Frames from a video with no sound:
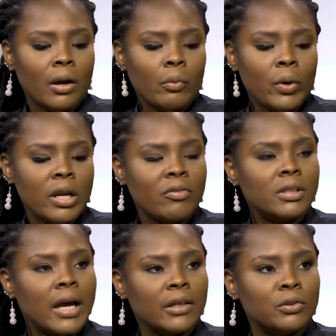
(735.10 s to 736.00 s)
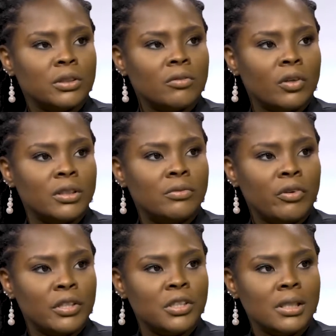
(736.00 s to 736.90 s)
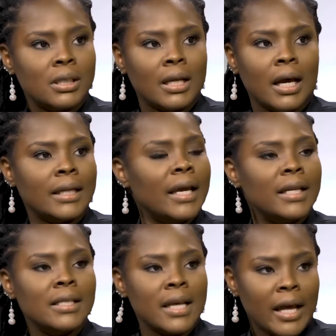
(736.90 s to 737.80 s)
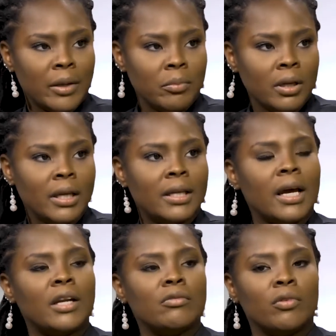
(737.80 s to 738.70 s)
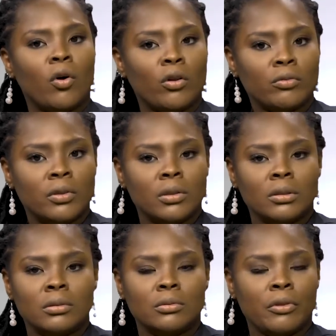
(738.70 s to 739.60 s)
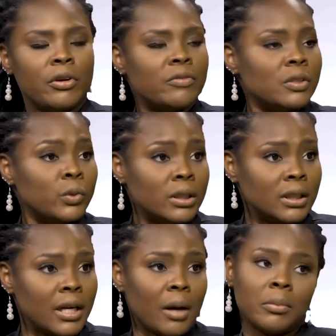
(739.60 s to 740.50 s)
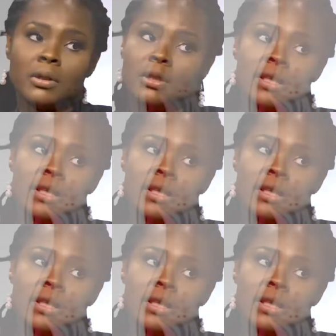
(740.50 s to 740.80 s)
when you have a diagnosis of undifferentiated, at any time it can evolve. Three of the things could happen. It